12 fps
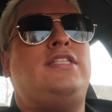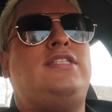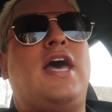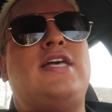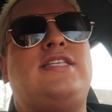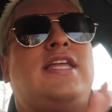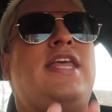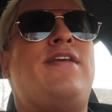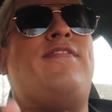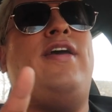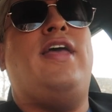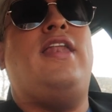Doesn't
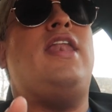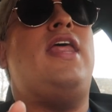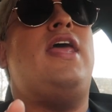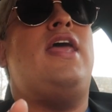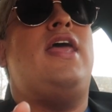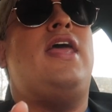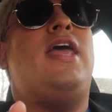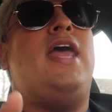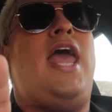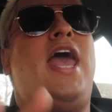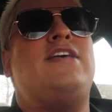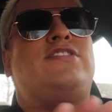even
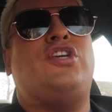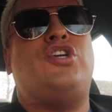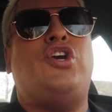has the